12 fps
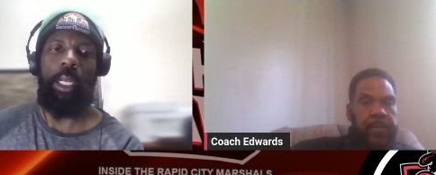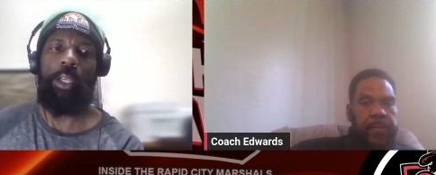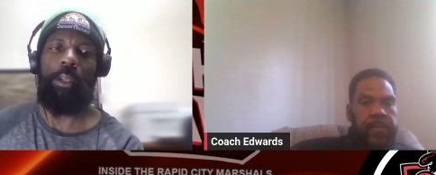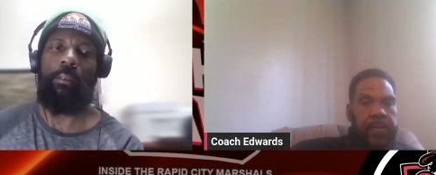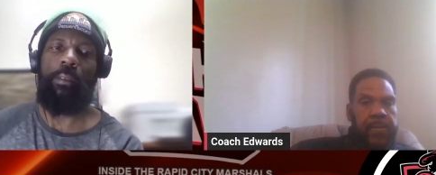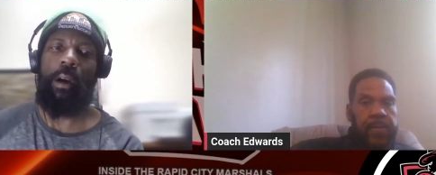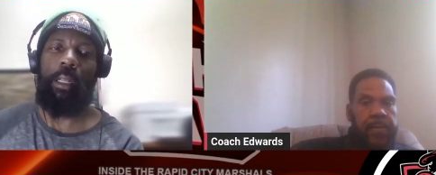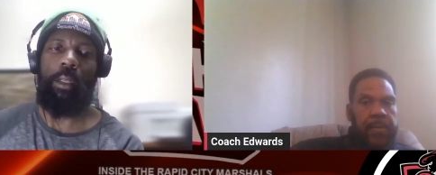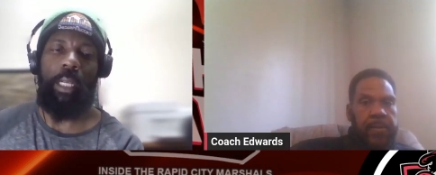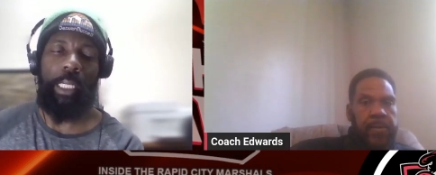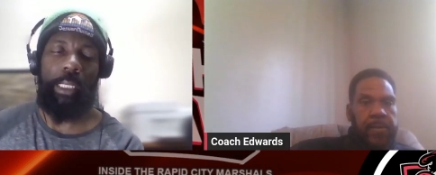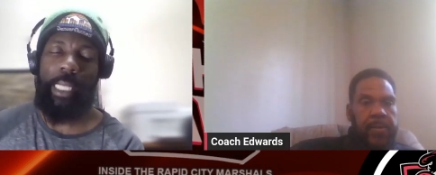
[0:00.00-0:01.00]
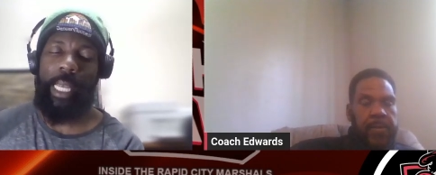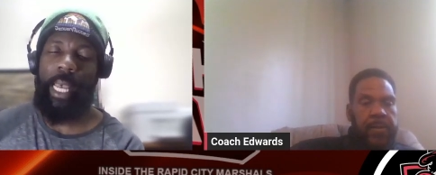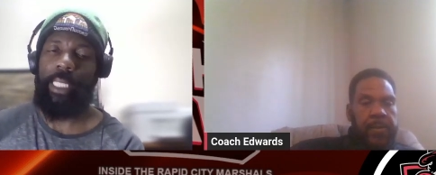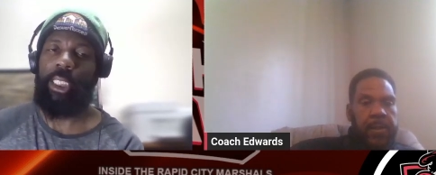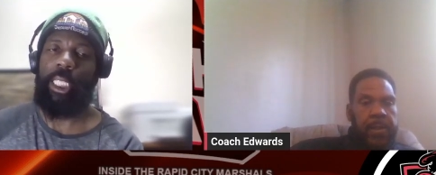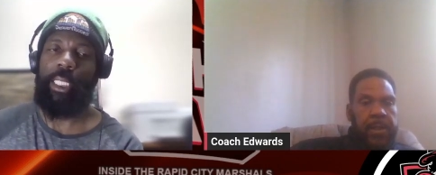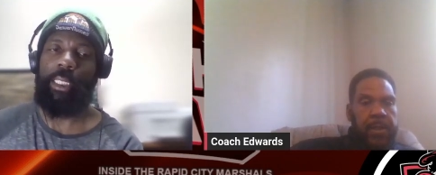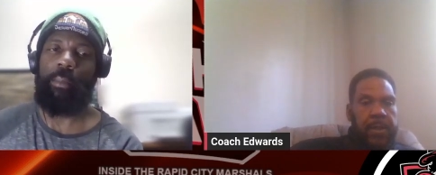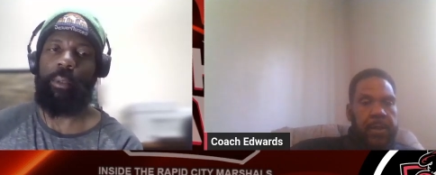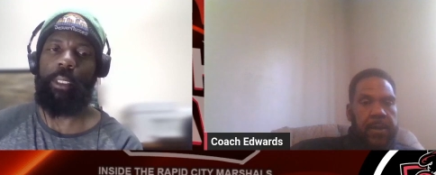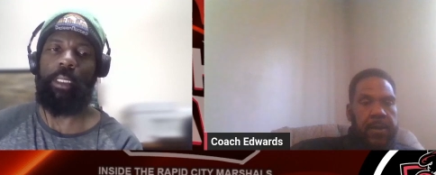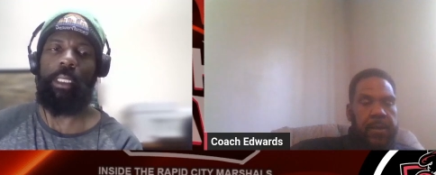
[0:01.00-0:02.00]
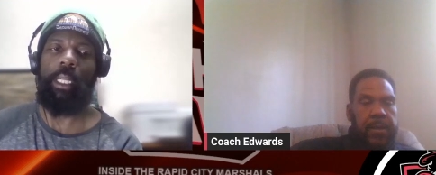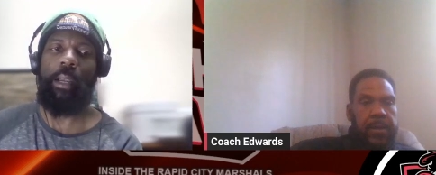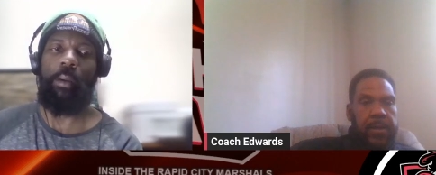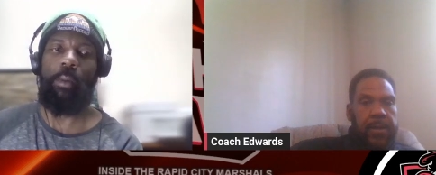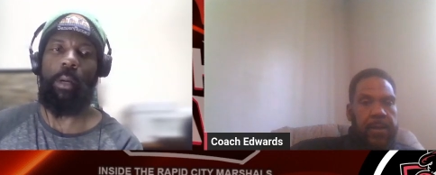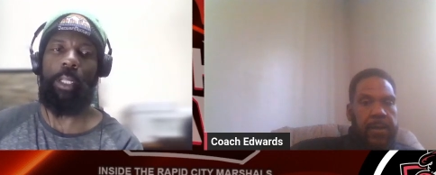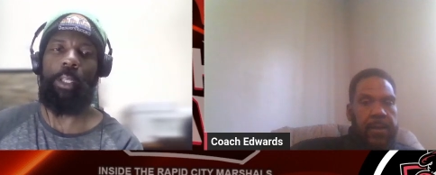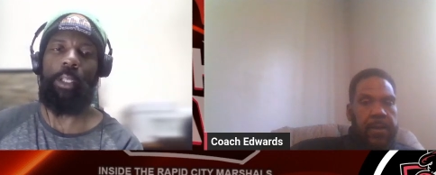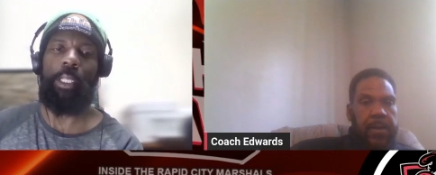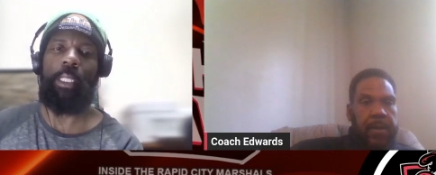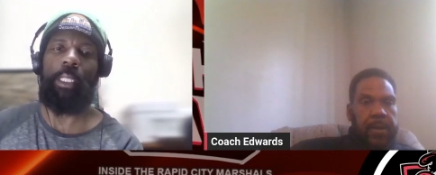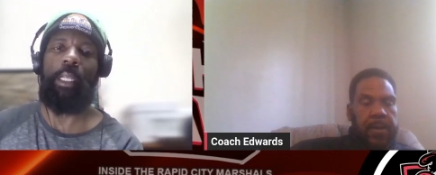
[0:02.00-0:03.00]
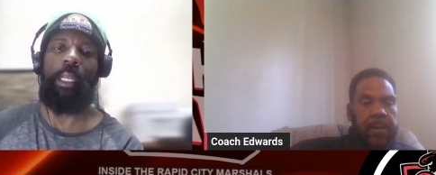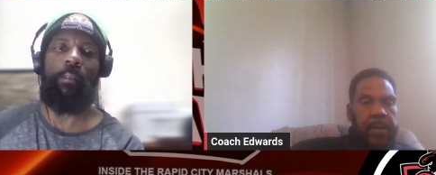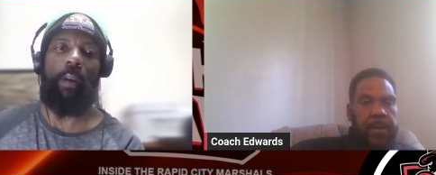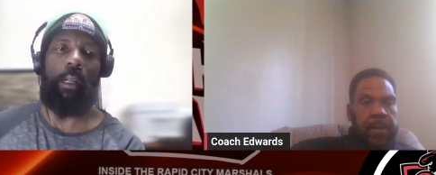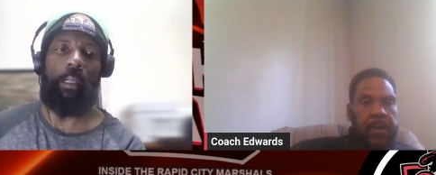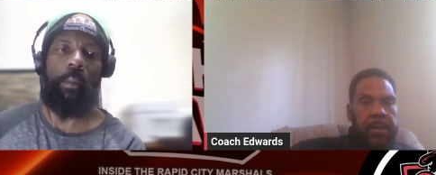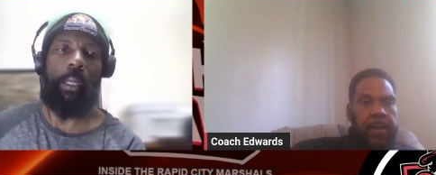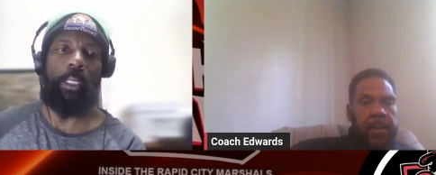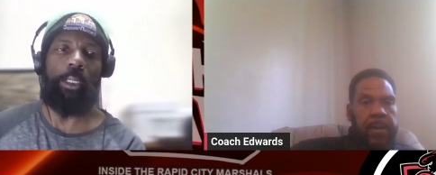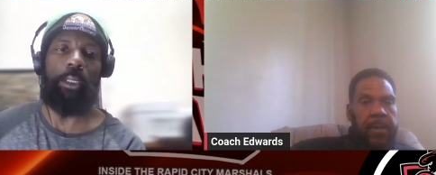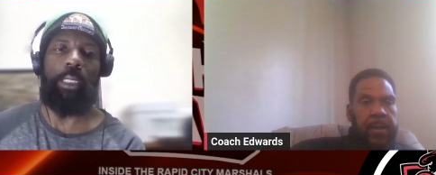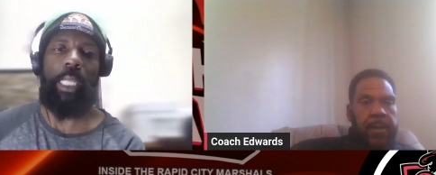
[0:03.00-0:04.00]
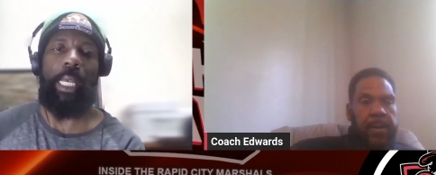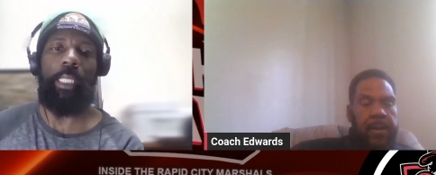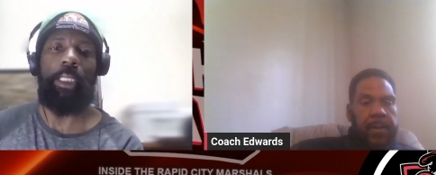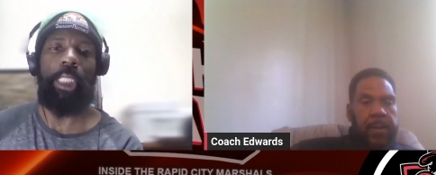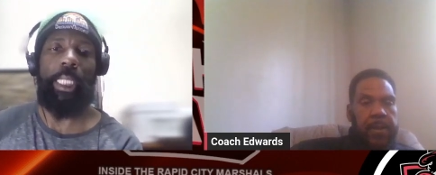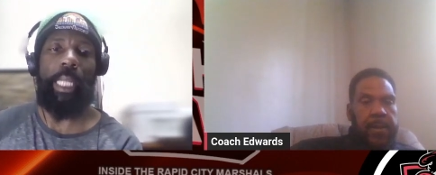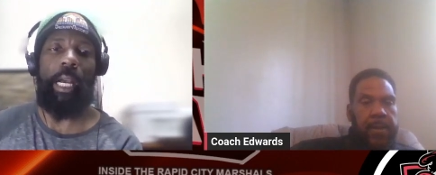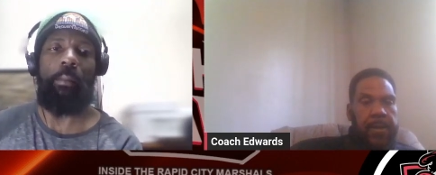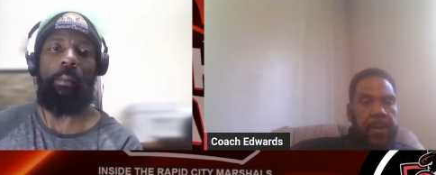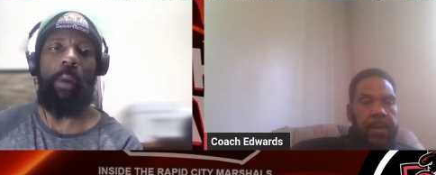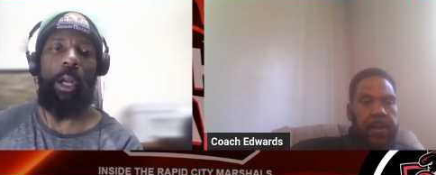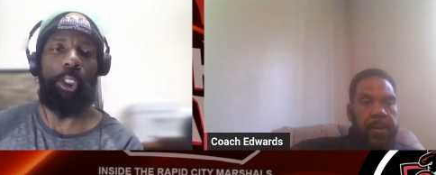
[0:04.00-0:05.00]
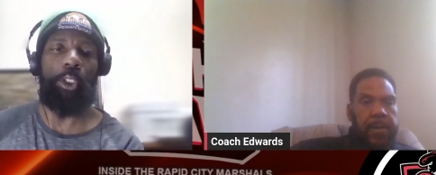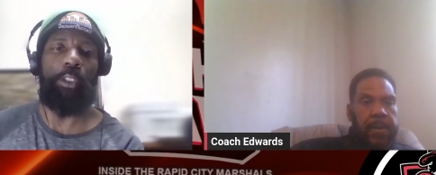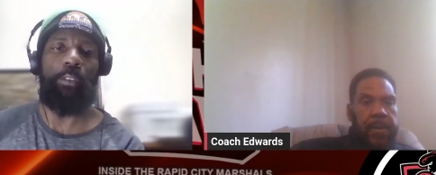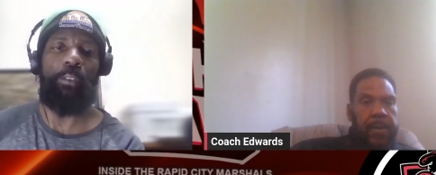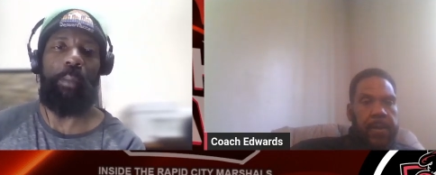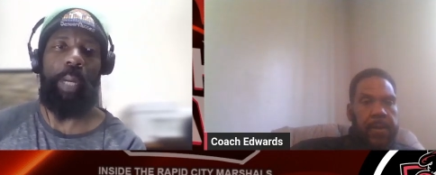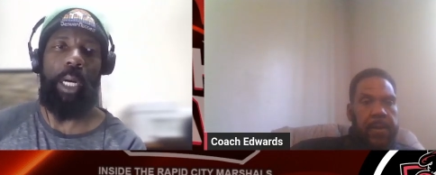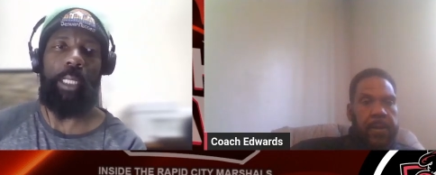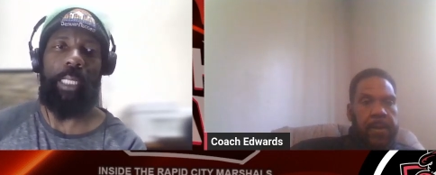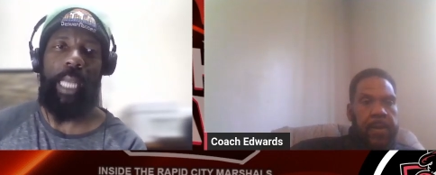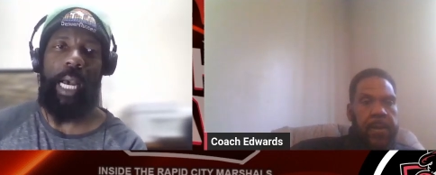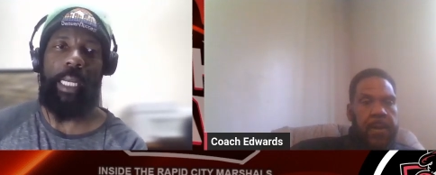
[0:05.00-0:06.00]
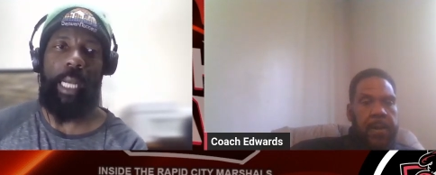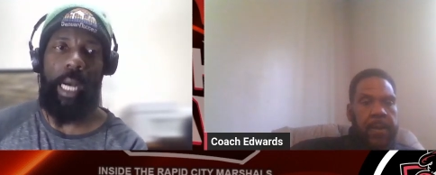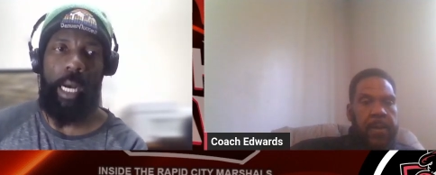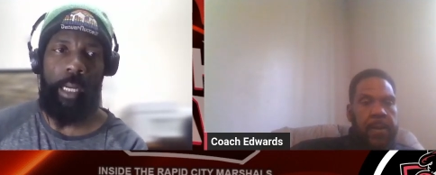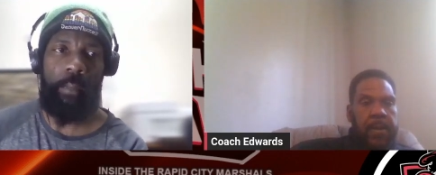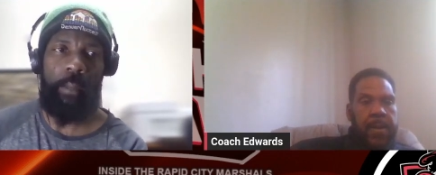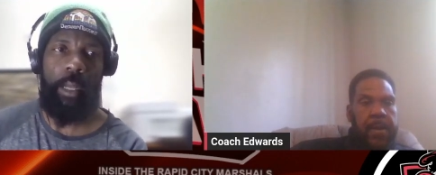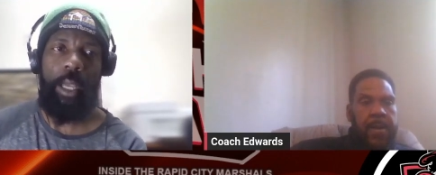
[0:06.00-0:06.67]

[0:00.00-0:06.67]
Speaker 1: You can follow us at Shady Sports Network. You can follow the Marshals at check out marshalsfootball.com.